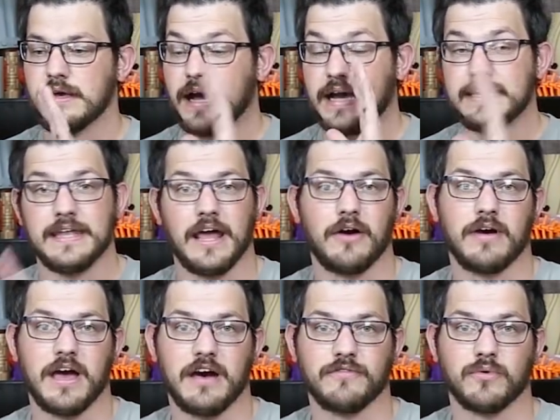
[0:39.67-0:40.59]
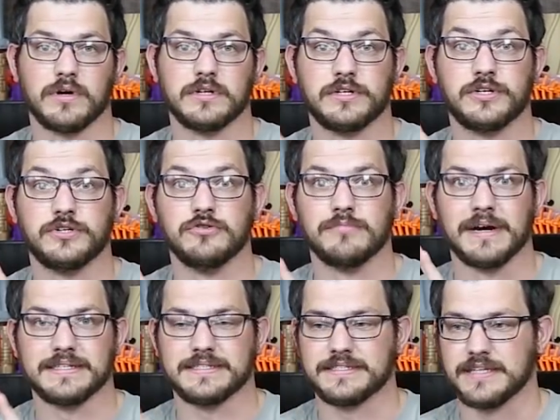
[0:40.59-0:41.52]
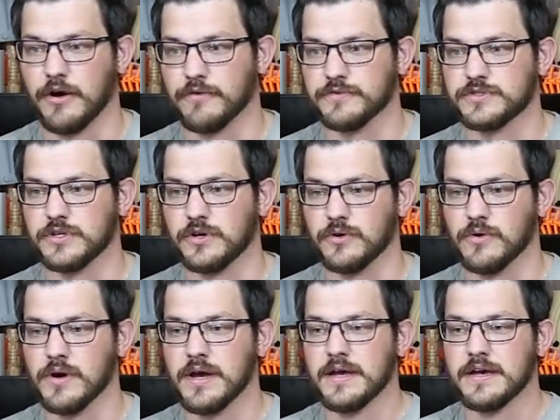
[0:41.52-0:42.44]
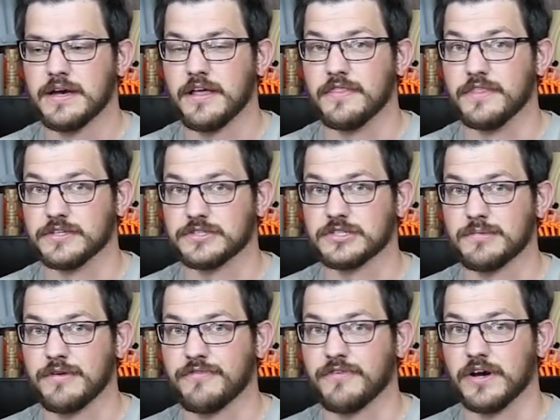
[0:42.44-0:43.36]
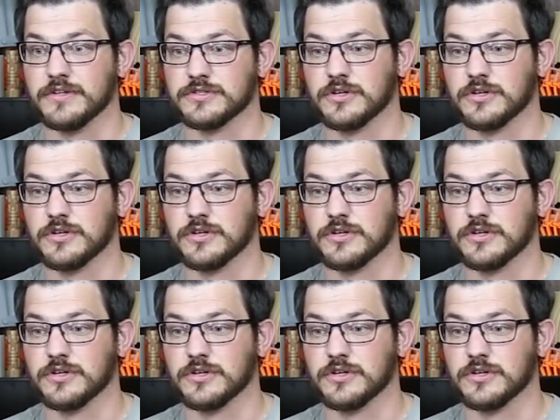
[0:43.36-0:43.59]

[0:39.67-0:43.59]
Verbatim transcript: I now have one to do myself. So this is gonna be fun.